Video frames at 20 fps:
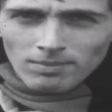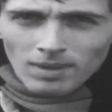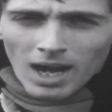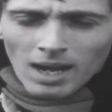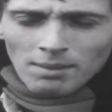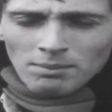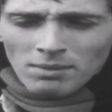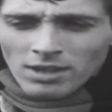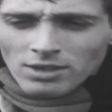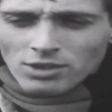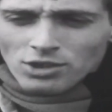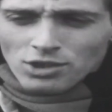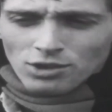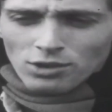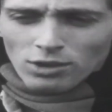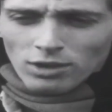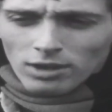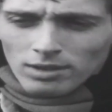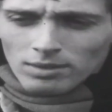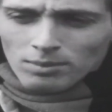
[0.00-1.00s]
I'm not
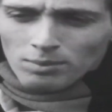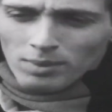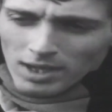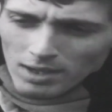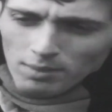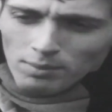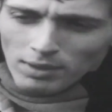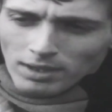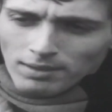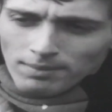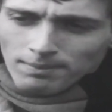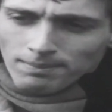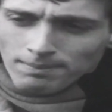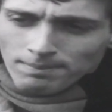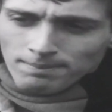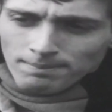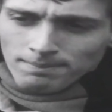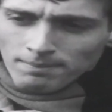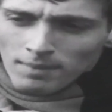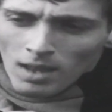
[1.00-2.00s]
sure. Maybe.
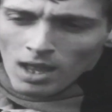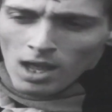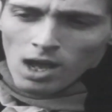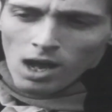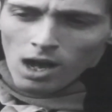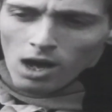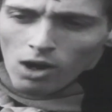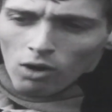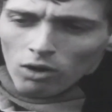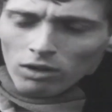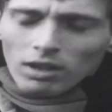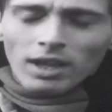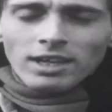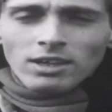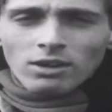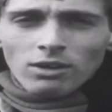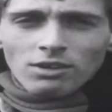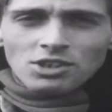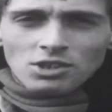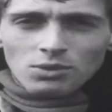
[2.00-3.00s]
All I
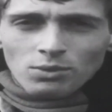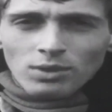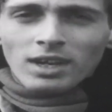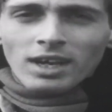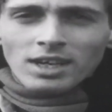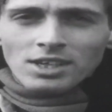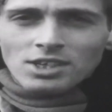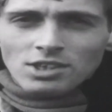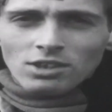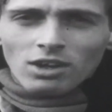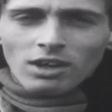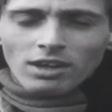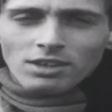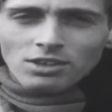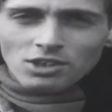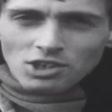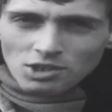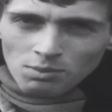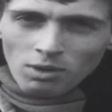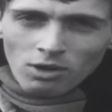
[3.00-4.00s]
know is that when I
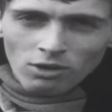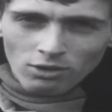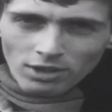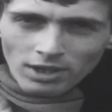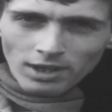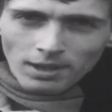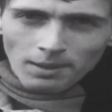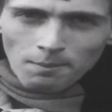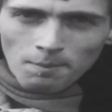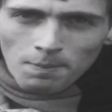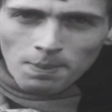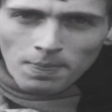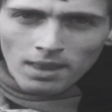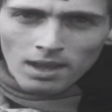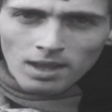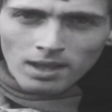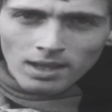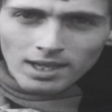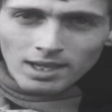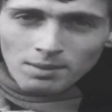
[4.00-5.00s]
started smoking,
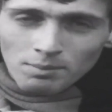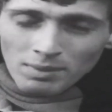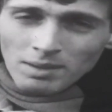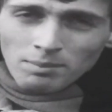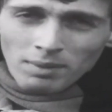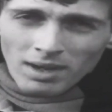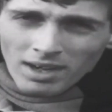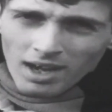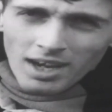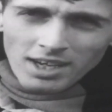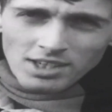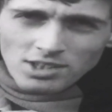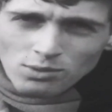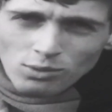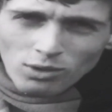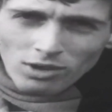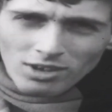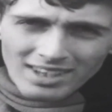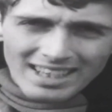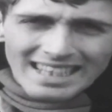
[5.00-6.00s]
it made my eyes
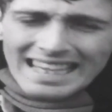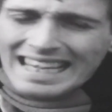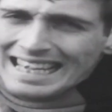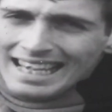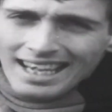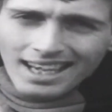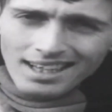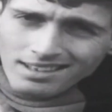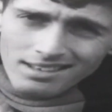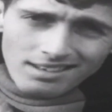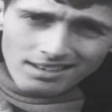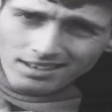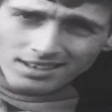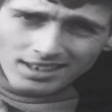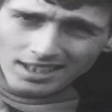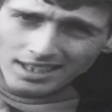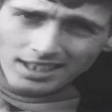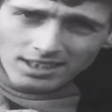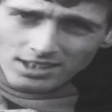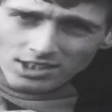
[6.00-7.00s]
water, and I hated the
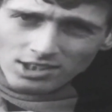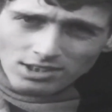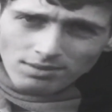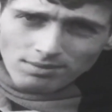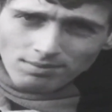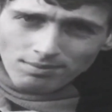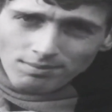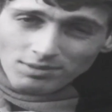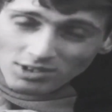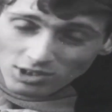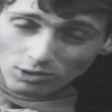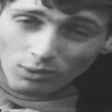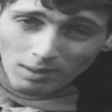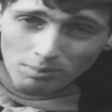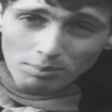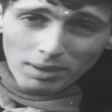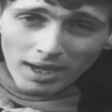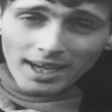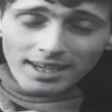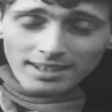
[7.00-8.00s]
taste. So
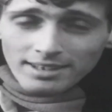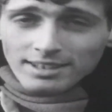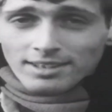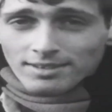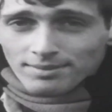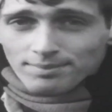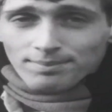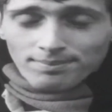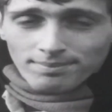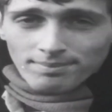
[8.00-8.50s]
I bagged it.